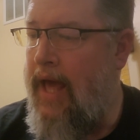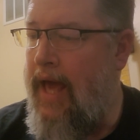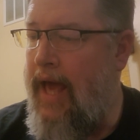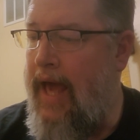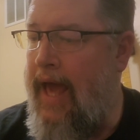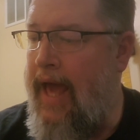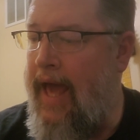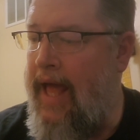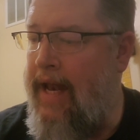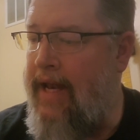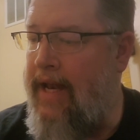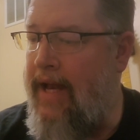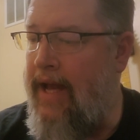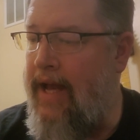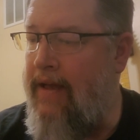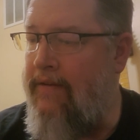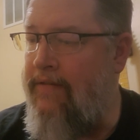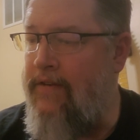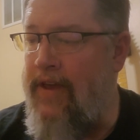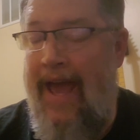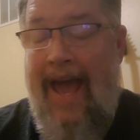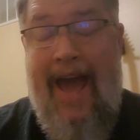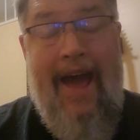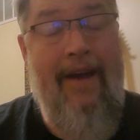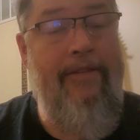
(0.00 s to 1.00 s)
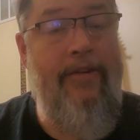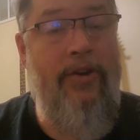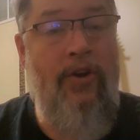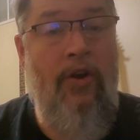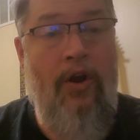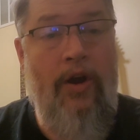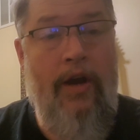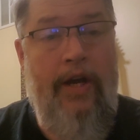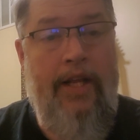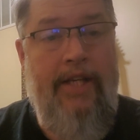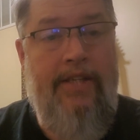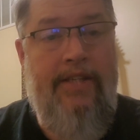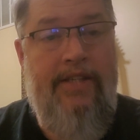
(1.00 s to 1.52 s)
And if you haven't
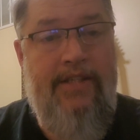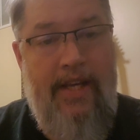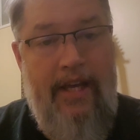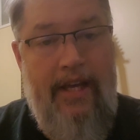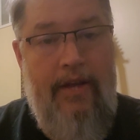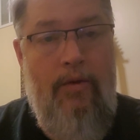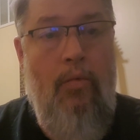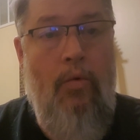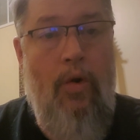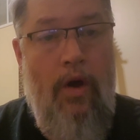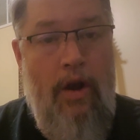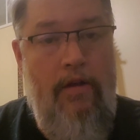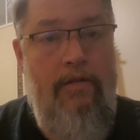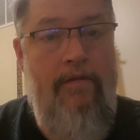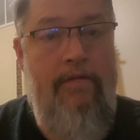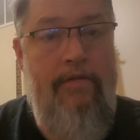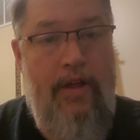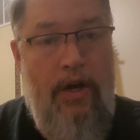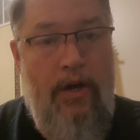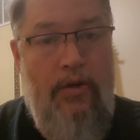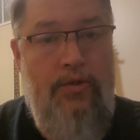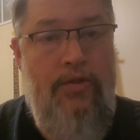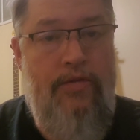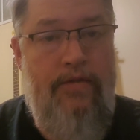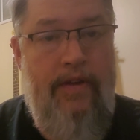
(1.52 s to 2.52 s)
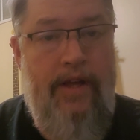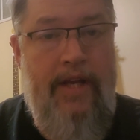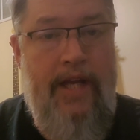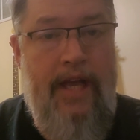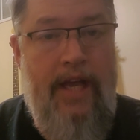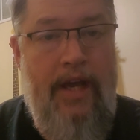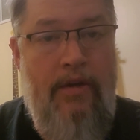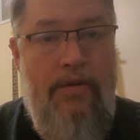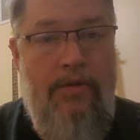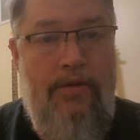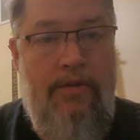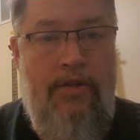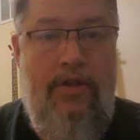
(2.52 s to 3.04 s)
already seen one of those
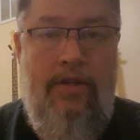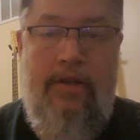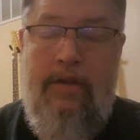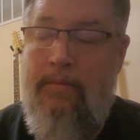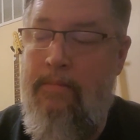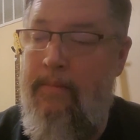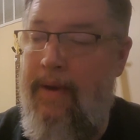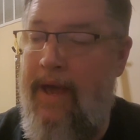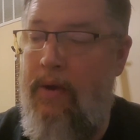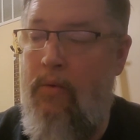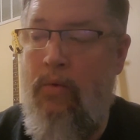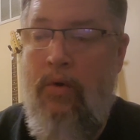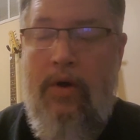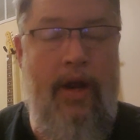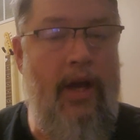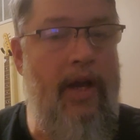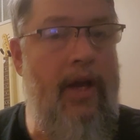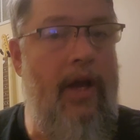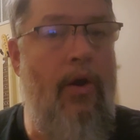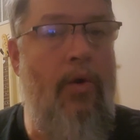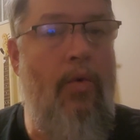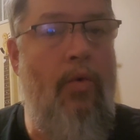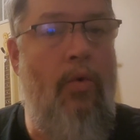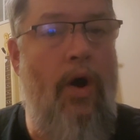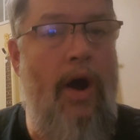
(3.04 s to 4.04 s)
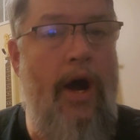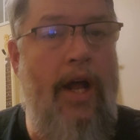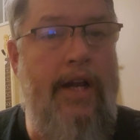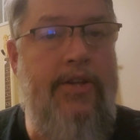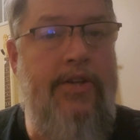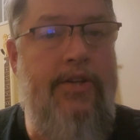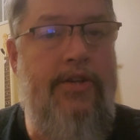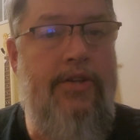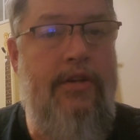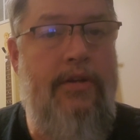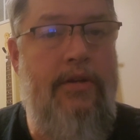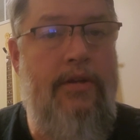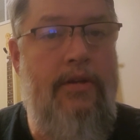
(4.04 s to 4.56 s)
videos, you may want to go
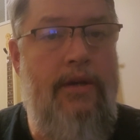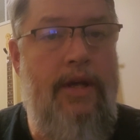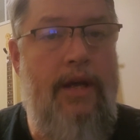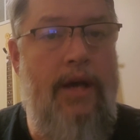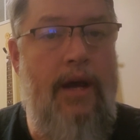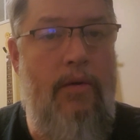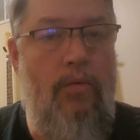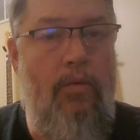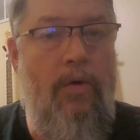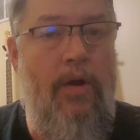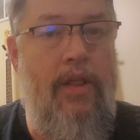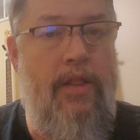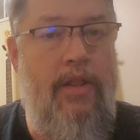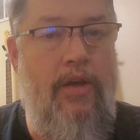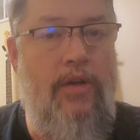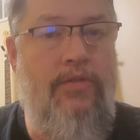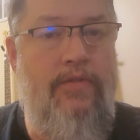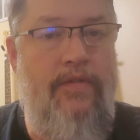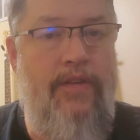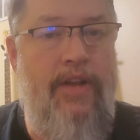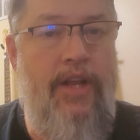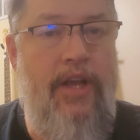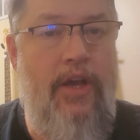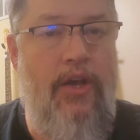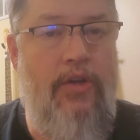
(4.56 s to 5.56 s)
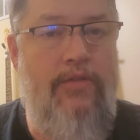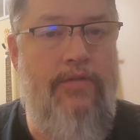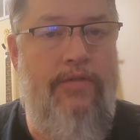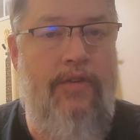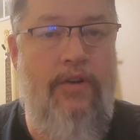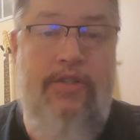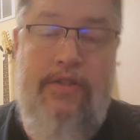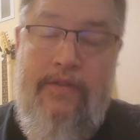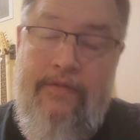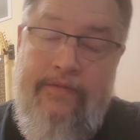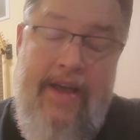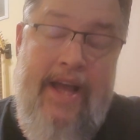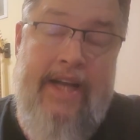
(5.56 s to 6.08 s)
watch one of those videos
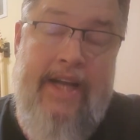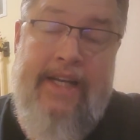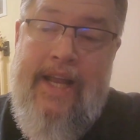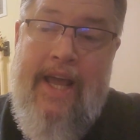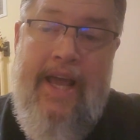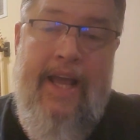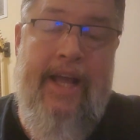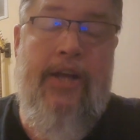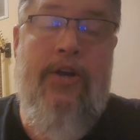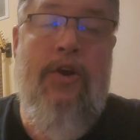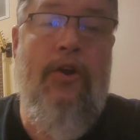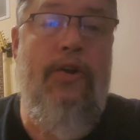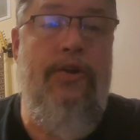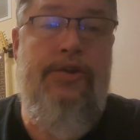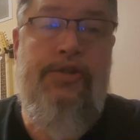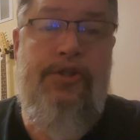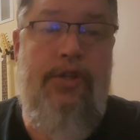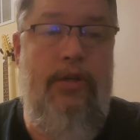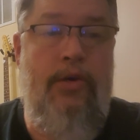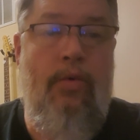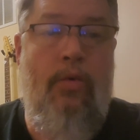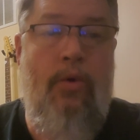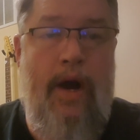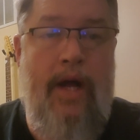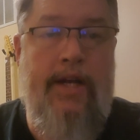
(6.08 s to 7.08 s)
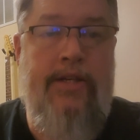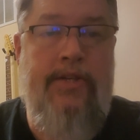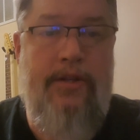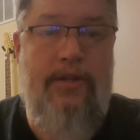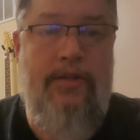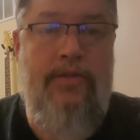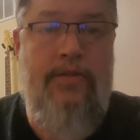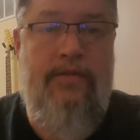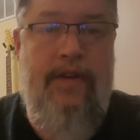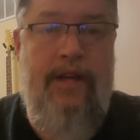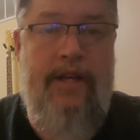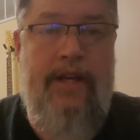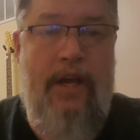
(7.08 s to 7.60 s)
first. In fact, I encourage you to watch
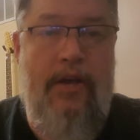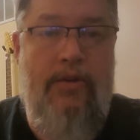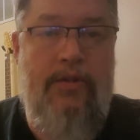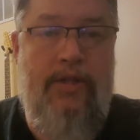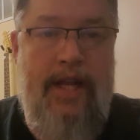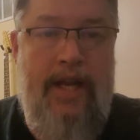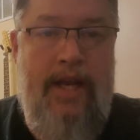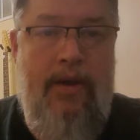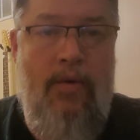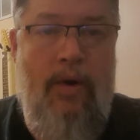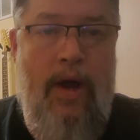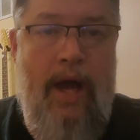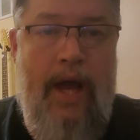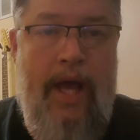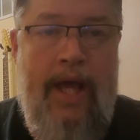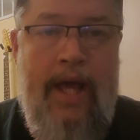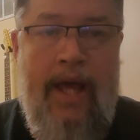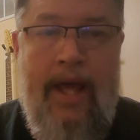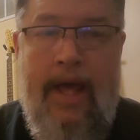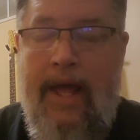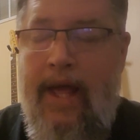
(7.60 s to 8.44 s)
those videos anyway,